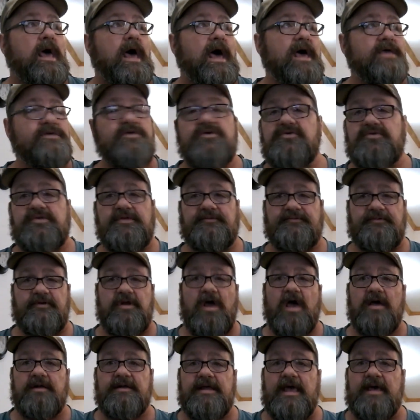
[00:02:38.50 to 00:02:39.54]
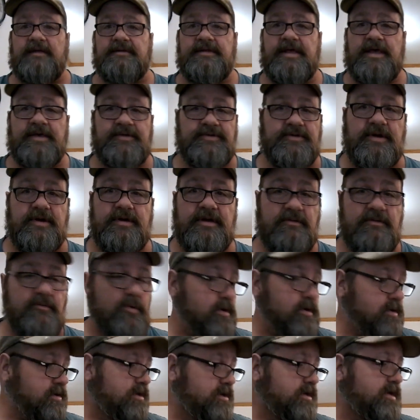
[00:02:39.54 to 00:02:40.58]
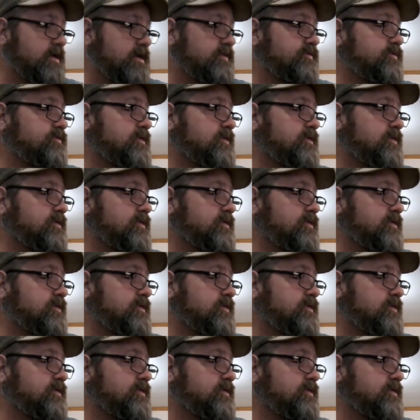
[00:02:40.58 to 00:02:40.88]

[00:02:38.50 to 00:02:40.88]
I used it for knockdown texture, and it worked good.